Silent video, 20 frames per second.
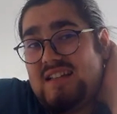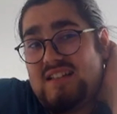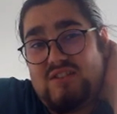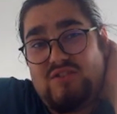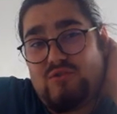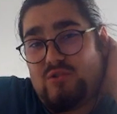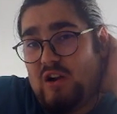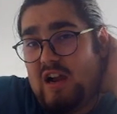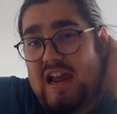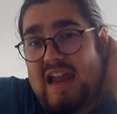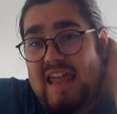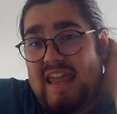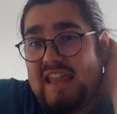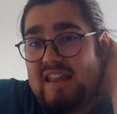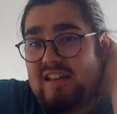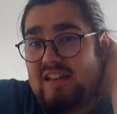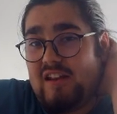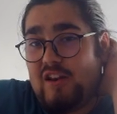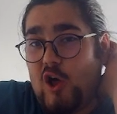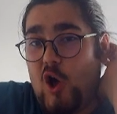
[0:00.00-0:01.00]

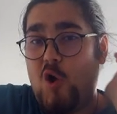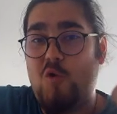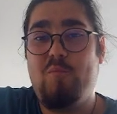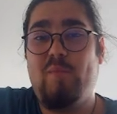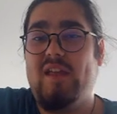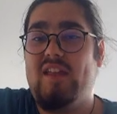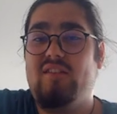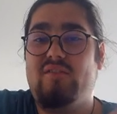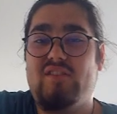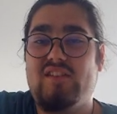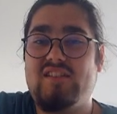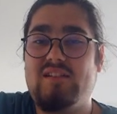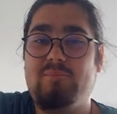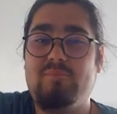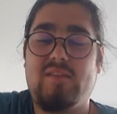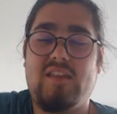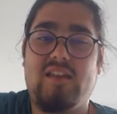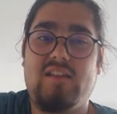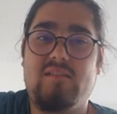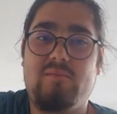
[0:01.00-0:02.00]
trying and hoping for
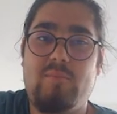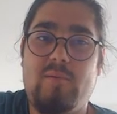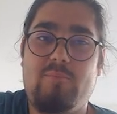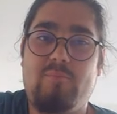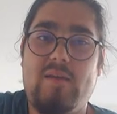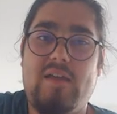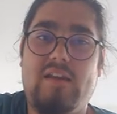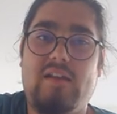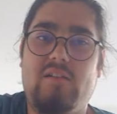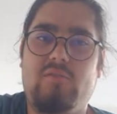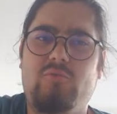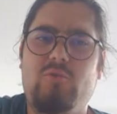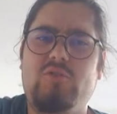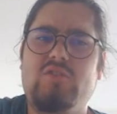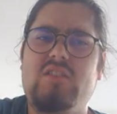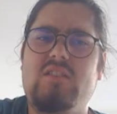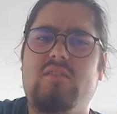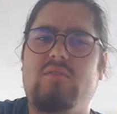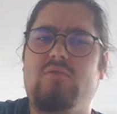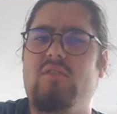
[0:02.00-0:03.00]
something a bit better. Rook
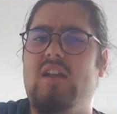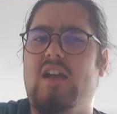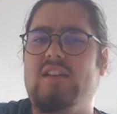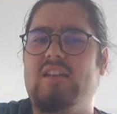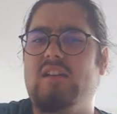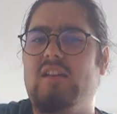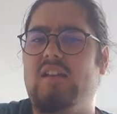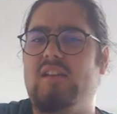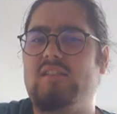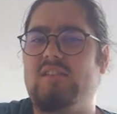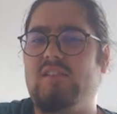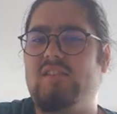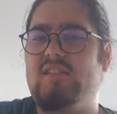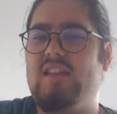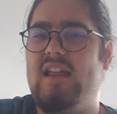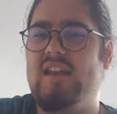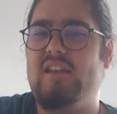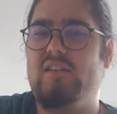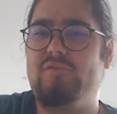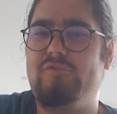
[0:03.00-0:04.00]
g3 I didn't
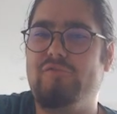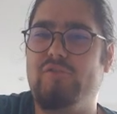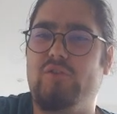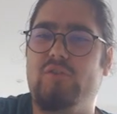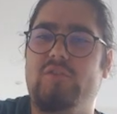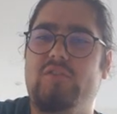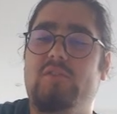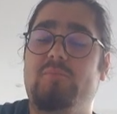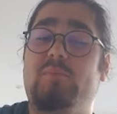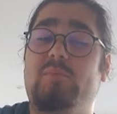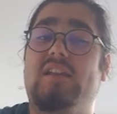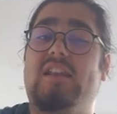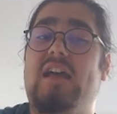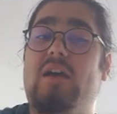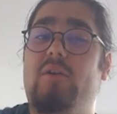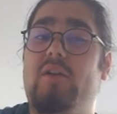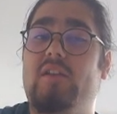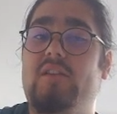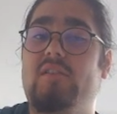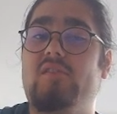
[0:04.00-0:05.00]
understand at first, but now
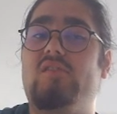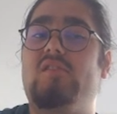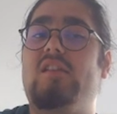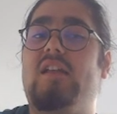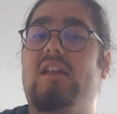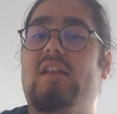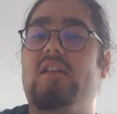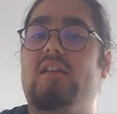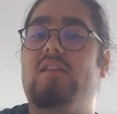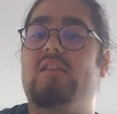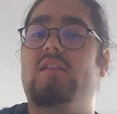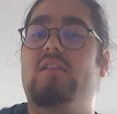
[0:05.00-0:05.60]
I understand.